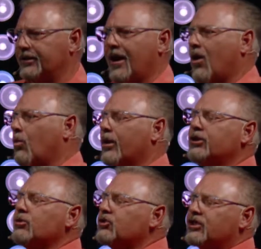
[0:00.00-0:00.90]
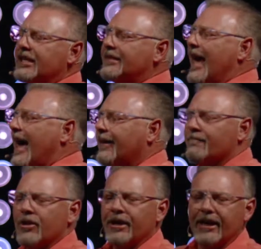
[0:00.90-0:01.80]
No, where you see that,
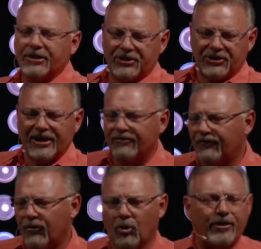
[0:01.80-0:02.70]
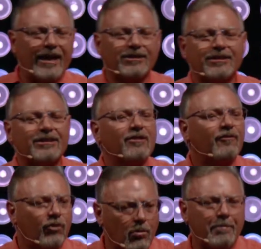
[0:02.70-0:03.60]
it's sinful. That's
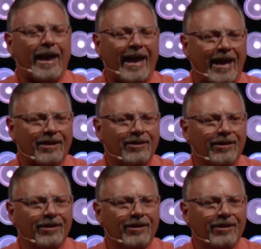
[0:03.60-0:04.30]
sinful man.